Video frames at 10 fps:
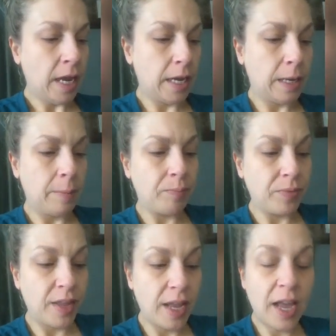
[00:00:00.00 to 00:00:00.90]

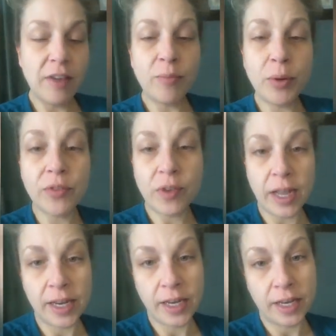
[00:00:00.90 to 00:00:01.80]
Um, they have
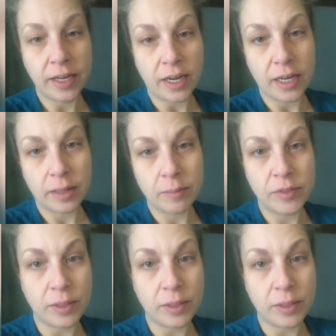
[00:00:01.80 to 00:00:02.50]
provided um,